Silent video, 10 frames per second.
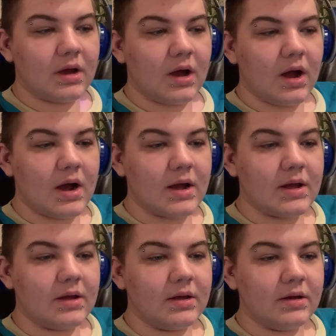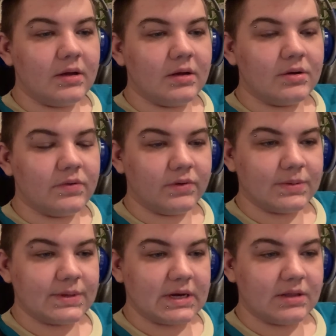I,
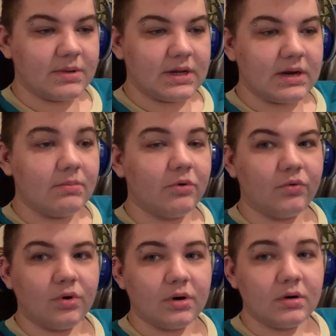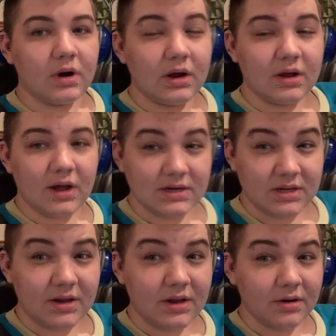especially at the beginning, before actually
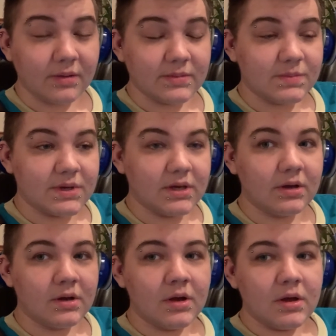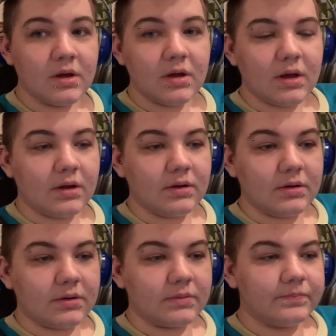hearing him speak
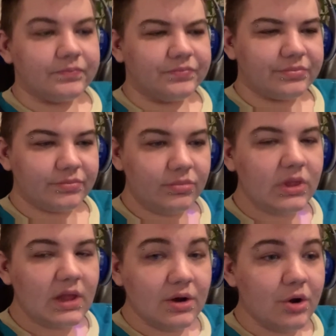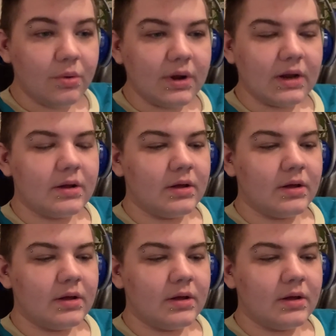and knowing it.